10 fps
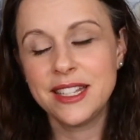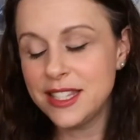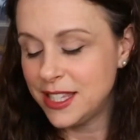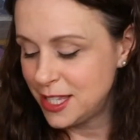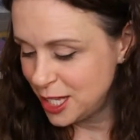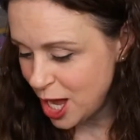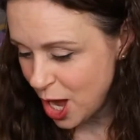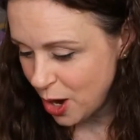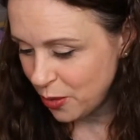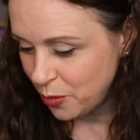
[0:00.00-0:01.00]

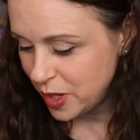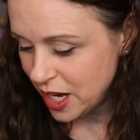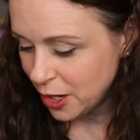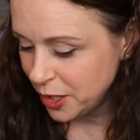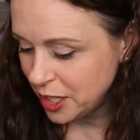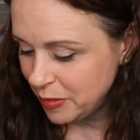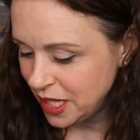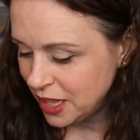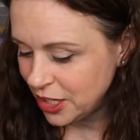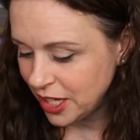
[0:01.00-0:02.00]
So we are going to
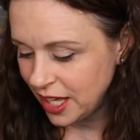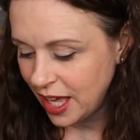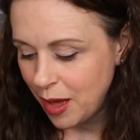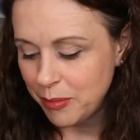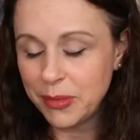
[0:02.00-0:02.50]
be looking up